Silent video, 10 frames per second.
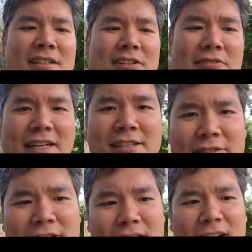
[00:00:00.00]
To
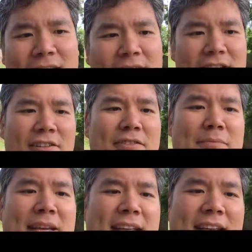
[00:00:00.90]
recruit
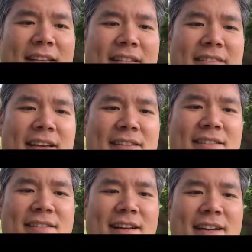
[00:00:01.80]
glute med in this
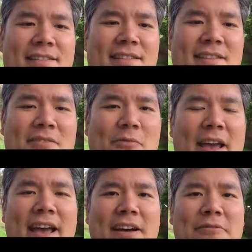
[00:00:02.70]
exercise,
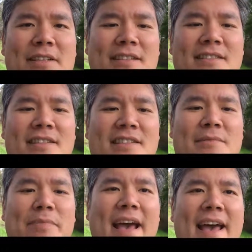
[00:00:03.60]
wear a
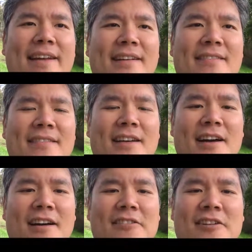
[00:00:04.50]
resistance band
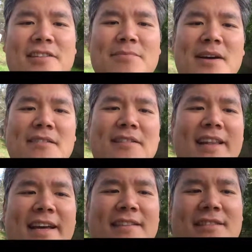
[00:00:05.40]
across both
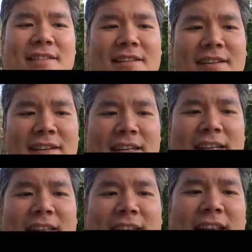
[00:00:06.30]
legs.
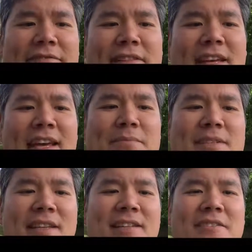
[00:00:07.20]
Lift the
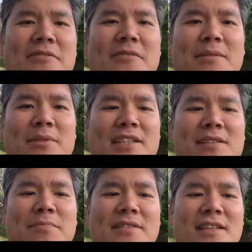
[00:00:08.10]
hips into the
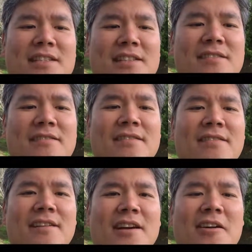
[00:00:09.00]
bridge position,
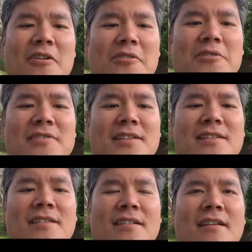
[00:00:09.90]
hold,
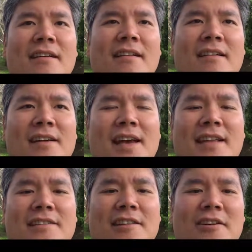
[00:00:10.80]

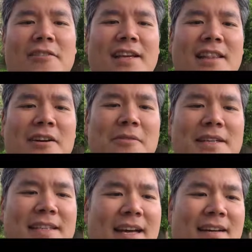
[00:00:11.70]
and slowly
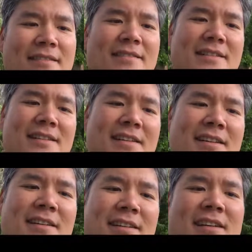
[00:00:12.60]
lower down
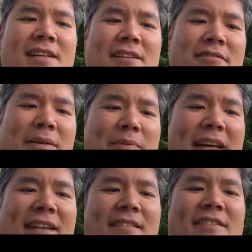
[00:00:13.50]

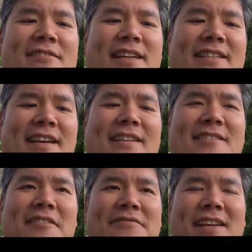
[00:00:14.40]
repeat three sets
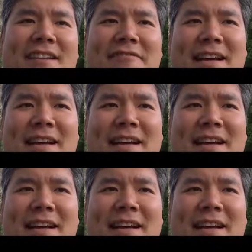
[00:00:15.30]
of 10